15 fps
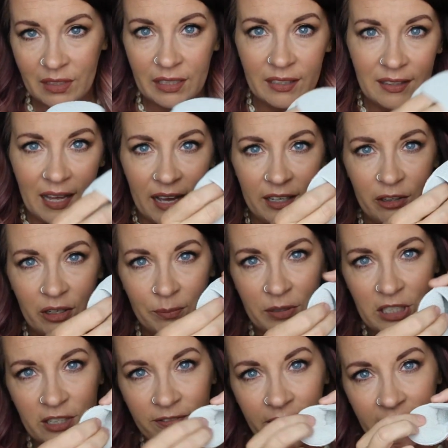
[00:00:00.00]
that you can
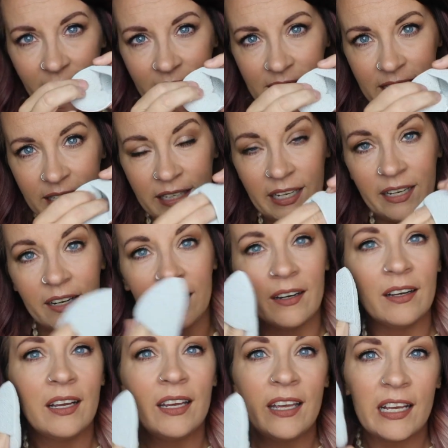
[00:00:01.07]
put your fingers in
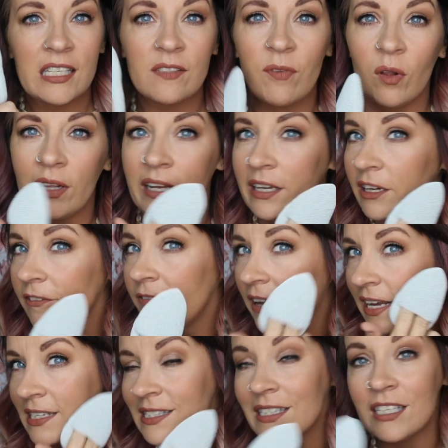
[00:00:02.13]
here, exfoliate your
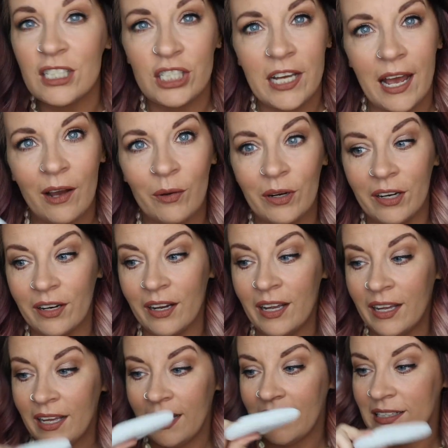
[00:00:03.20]
face in the shower,
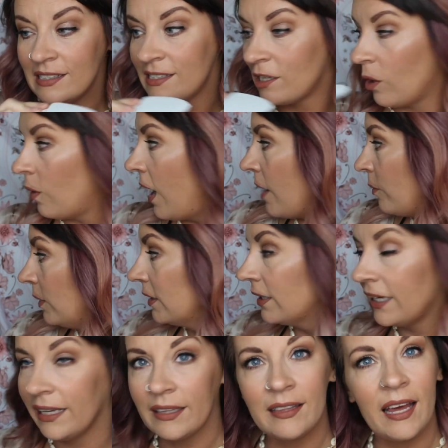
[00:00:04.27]
and so I will
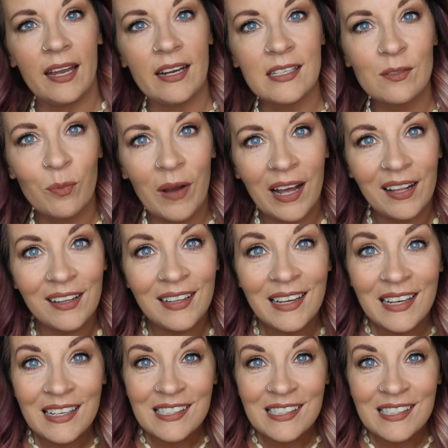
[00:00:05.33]
link that as well.